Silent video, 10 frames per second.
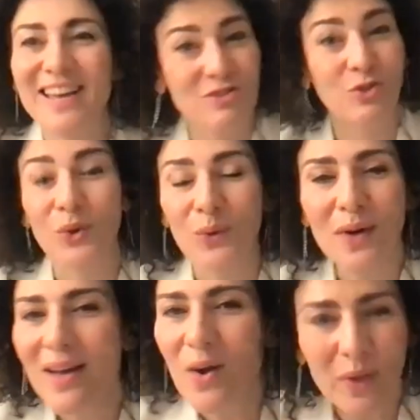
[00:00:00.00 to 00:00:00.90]
It's true,
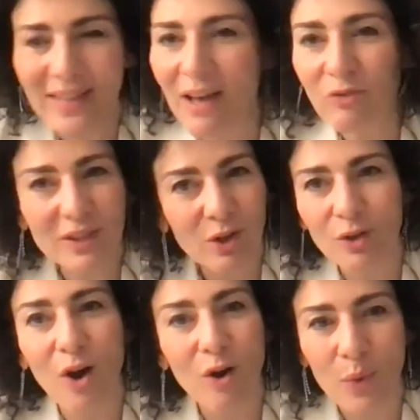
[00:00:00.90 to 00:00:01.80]
we definitely
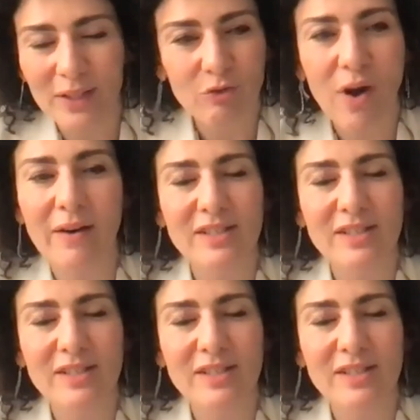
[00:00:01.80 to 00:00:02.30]
don't know where the fire